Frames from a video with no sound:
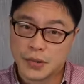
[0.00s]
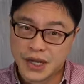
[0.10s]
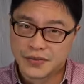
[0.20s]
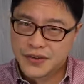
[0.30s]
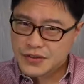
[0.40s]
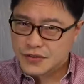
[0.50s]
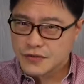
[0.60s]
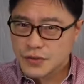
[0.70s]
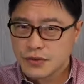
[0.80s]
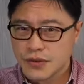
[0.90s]
But there's a
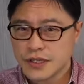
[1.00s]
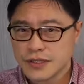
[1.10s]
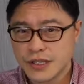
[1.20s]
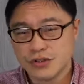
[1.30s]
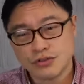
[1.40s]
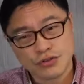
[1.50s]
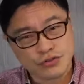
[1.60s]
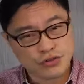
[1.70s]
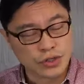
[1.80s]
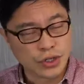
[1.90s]
few things that you
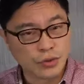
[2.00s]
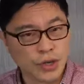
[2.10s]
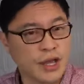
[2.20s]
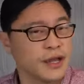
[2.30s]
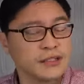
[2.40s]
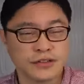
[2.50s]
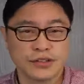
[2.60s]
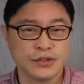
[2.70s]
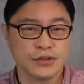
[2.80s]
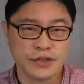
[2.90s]
should do and a
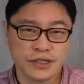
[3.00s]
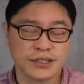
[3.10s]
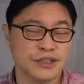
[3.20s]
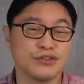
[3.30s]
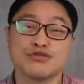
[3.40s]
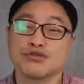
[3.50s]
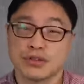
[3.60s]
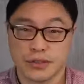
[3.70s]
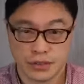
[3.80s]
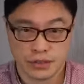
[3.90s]
few things that you
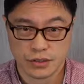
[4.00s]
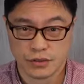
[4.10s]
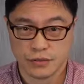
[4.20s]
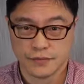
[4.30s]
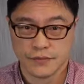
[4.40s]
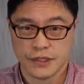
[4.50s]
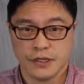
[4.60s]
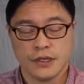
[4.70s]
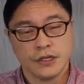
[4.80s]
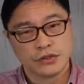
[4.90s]
shouldn't do.
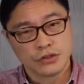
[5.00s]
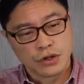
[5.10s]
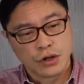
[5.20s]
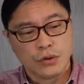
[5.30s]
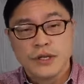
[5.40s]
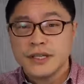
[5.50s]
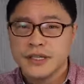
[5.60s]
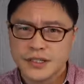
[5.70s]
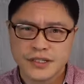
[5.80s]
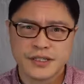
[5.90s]
So
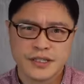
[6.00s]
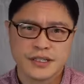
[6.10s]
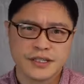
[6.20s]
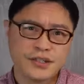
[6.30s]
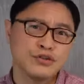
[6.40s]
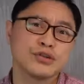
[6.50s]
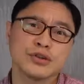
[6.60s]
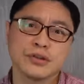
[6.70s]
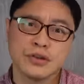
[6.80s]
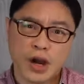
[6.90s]
here's the things that you
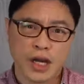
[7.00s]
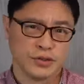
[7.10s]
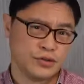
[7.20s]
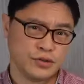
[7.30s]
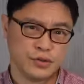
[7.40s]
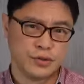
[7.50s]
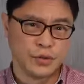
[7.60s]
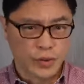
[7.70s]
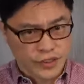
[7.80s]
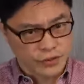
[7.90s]
should not do
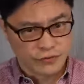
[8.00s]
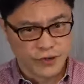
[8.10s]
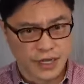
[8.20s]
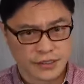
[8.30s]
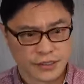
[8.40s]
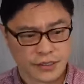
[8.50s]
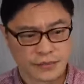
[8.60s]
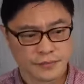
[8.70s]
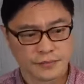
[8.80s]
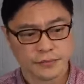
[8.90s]
when you're fasting.